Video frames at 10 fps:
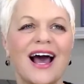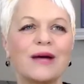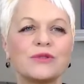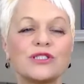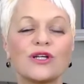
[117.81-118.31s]

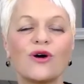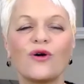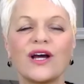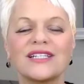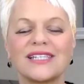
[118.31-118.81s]
I'm
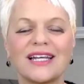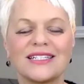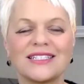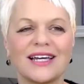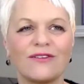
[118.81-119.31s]
so
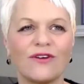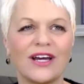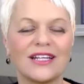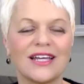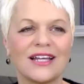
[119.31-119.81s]
excited to
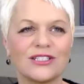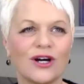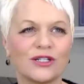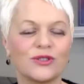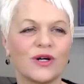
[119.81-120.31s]
invite and
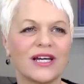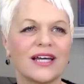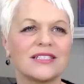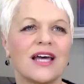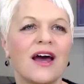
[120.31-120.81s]
talk to our
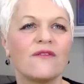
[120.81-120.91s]
guest.